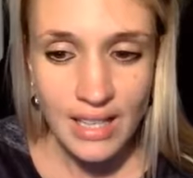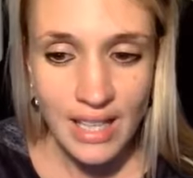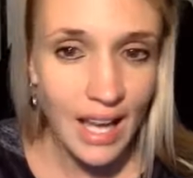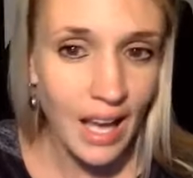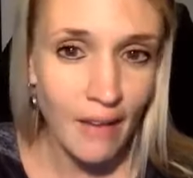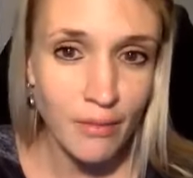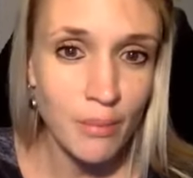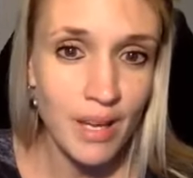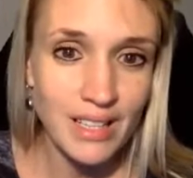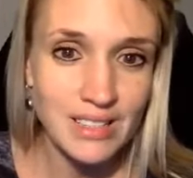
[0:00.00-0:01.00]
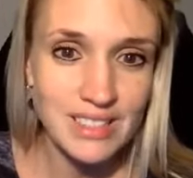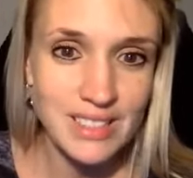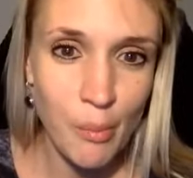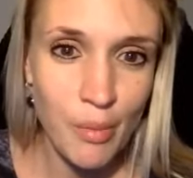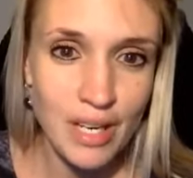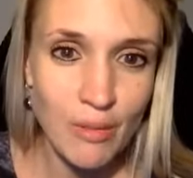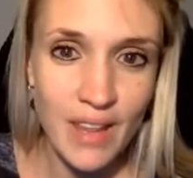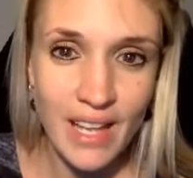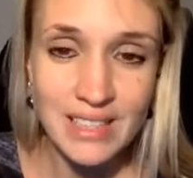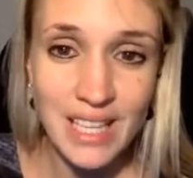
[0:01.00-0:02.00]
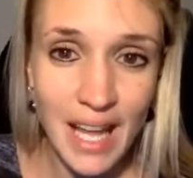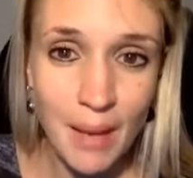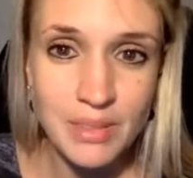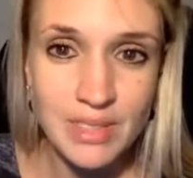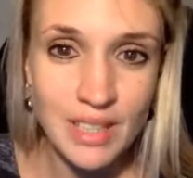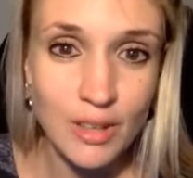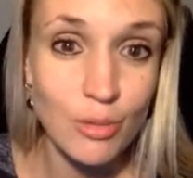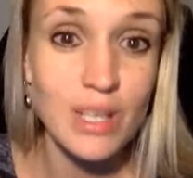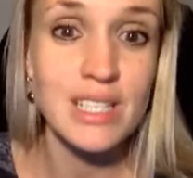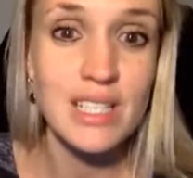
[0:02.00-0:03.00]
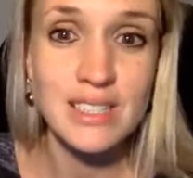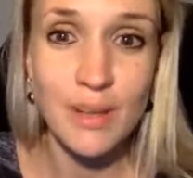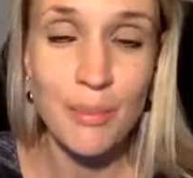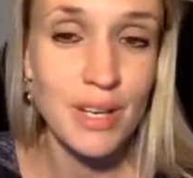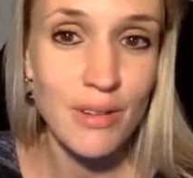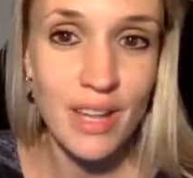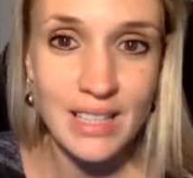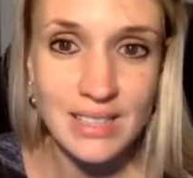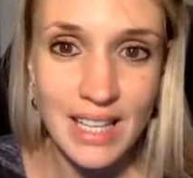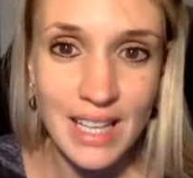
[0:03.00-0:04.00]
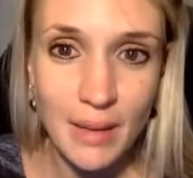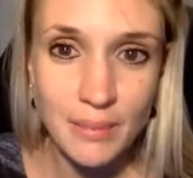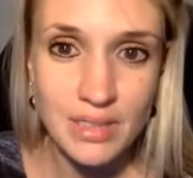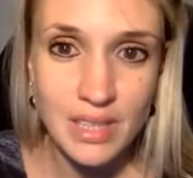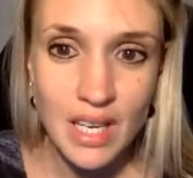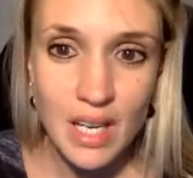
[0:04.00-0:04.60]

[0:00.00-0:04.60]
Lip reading: yeah, I haven't met somebody where that's collapsed, a greedy somebody where that's collapsed.